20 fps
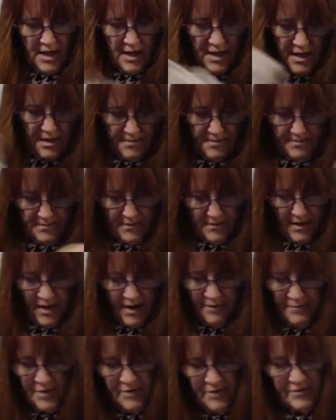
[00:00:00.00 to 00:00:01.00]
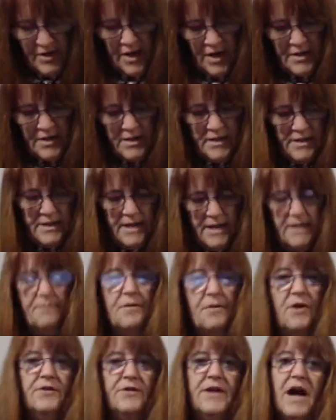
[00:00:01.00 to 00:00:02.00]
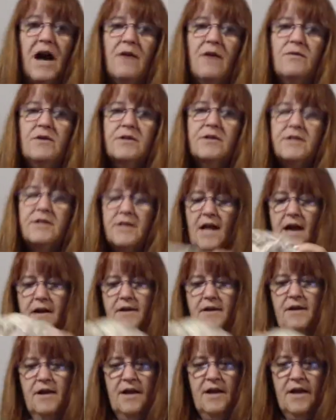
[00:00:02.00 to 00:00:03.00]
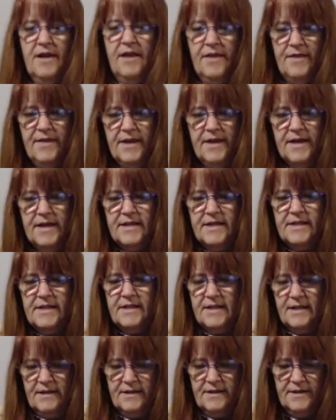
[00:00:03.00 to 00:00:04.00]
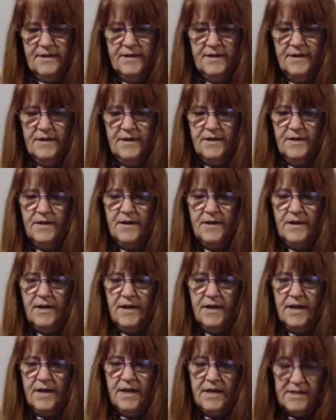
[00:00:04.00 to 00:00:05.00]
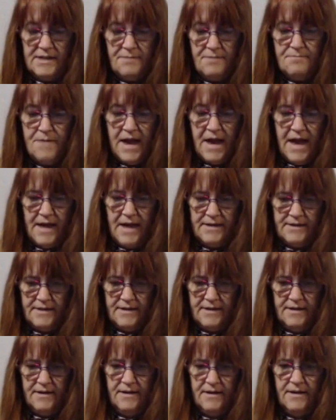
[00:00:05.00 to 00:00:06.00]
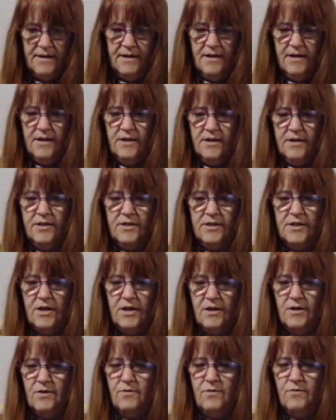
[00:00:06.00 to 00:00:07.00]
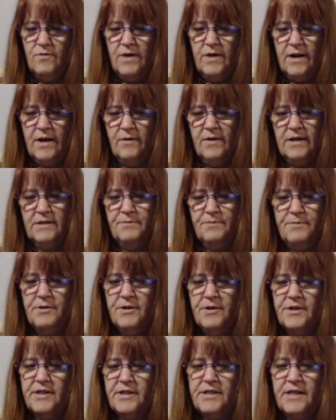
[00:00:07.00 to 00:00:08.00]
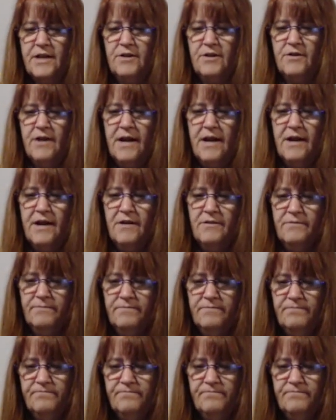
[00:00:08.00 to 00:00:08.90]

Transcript: I've moved on to the second ball. Now, I will say, this is a mess. So, when I went to pull the center out,